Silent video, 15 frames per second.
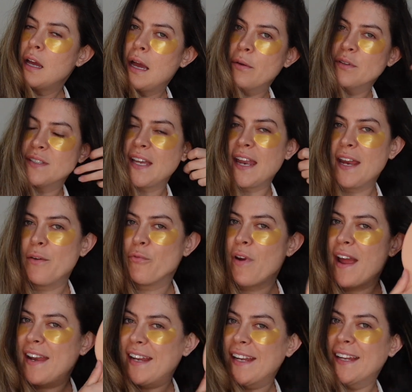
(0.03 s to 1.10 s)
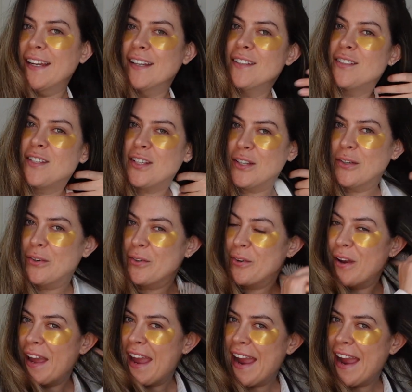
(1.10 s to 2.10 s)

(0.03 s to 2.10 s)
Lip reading: I was getting ready to